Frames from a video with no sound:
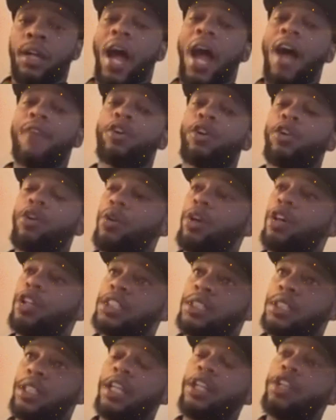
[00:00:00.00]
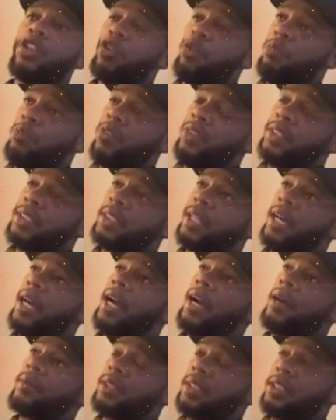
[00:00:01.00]
I've caught her cheating numerous
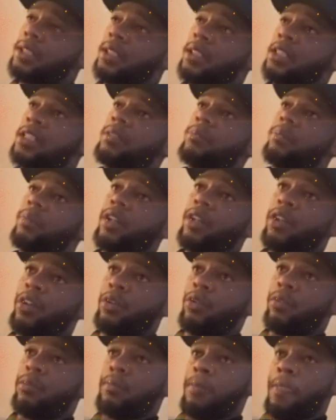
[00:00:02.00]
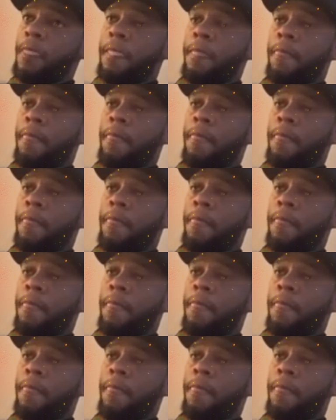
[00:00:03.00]
times since she's been home.